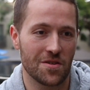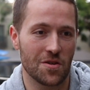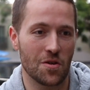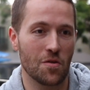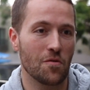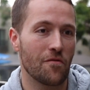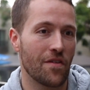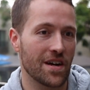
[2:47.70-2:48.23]

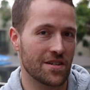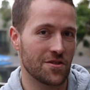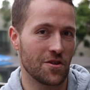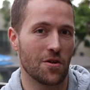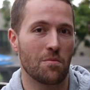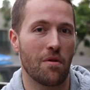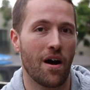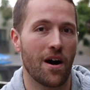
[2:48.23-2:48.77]
you fixed
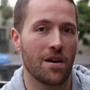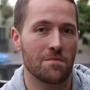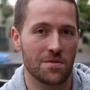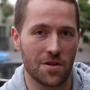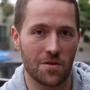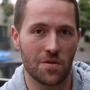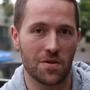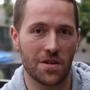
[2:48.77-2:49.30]
your problem,
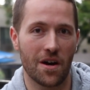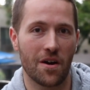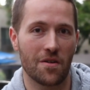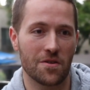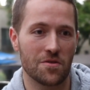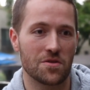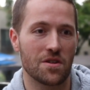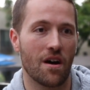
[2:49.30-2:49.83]

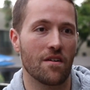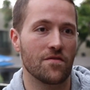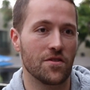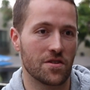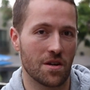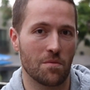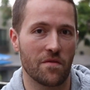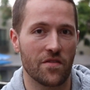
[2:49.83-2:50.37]
you solved
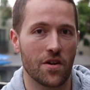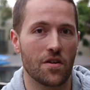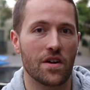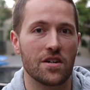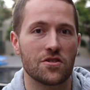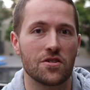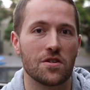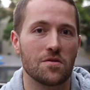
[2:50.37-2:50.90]
some of your
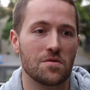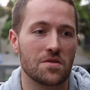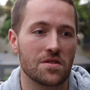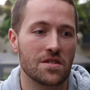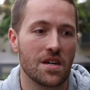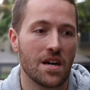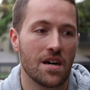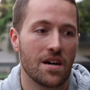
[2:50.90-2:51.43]

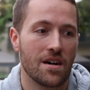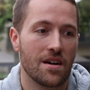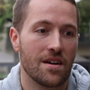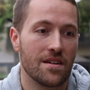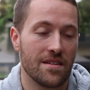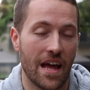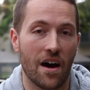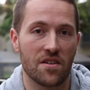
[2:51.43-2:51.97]
issues.
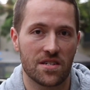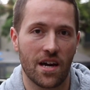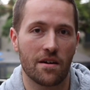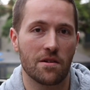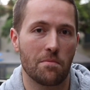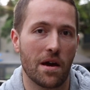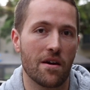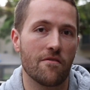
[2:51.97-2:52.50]
Now it's
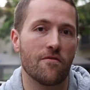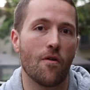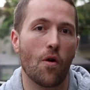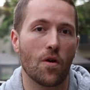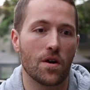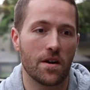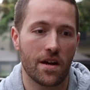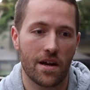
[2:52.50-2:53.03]
time to pay it
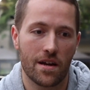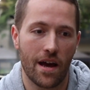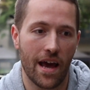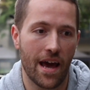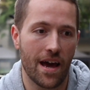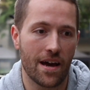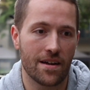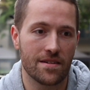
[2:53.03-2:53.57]
forward,
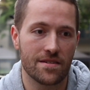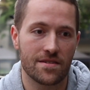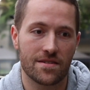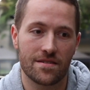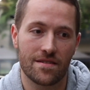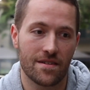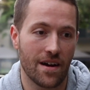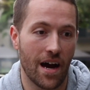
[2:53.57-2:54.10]
and
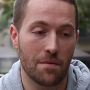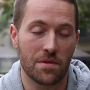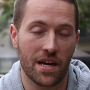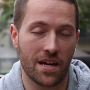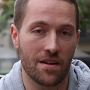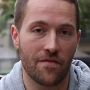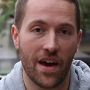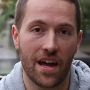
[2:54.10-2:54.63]
I'm
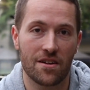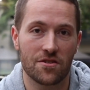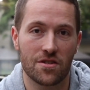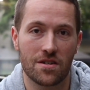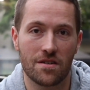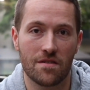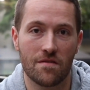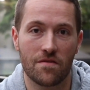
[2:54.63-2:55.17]
taking advantage
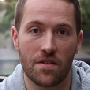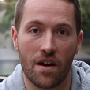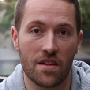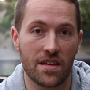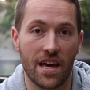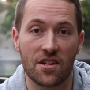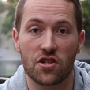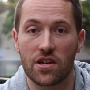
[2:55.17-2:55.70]
of all
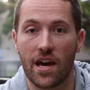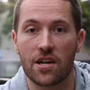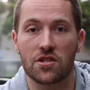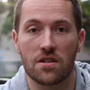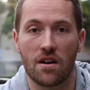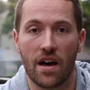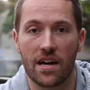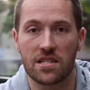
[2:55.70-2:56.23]
the
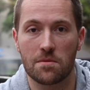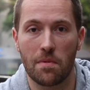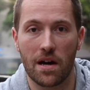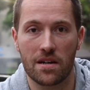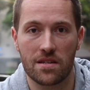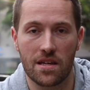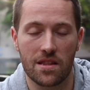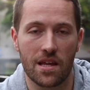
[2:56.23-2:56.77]
educational
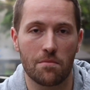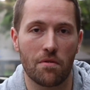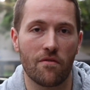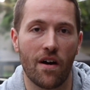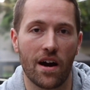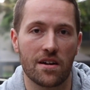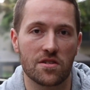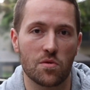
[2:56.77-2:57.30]
aspect that they provide